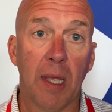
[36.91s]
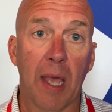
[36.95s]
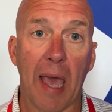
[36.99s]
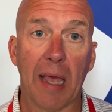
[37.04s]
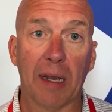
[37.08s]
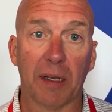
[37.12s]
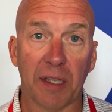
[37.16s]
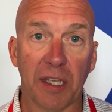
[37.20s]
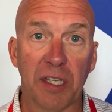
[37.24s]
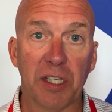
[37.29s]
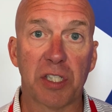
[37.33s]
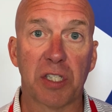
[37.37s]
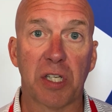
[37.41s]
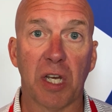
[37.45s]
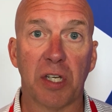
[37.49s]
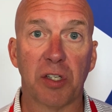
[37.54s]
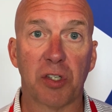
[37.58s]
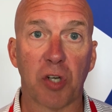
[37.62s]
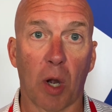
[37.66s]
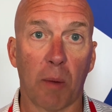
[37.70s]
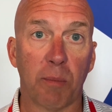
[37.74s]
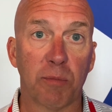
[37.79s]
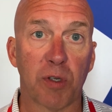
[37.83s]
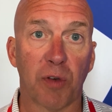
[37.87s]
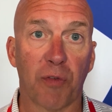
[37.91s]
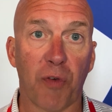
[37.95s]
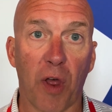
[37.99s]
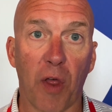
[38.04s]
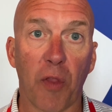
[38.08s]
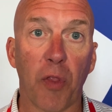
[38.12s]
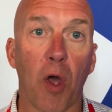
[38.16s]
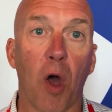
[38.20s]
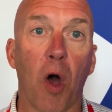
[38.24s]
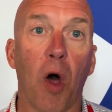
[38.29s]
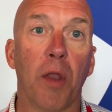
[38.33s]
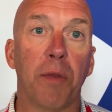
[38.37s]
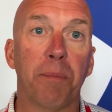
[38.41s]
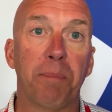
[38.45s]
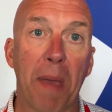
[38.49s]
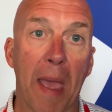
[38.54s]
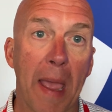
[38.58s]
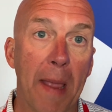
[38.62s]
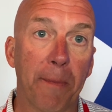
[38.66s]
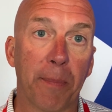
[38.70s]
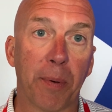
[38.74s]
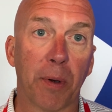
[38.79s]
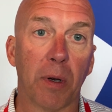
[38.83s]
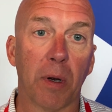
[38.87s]
at least in terms of on
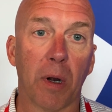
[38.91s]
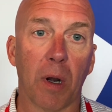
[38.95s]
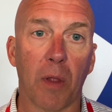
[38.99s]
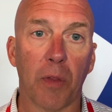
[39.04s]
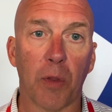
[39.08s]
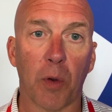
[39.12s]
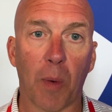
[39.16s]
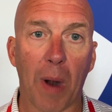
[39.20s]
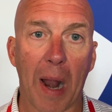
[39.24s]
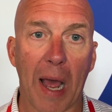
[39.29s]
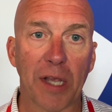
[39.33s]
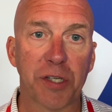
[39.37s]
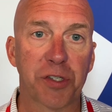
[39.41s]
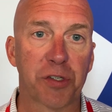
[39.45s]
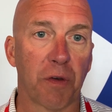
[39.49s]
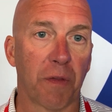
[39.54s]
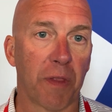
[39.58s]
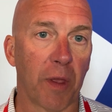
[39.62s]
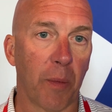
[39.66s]
paper on the roster.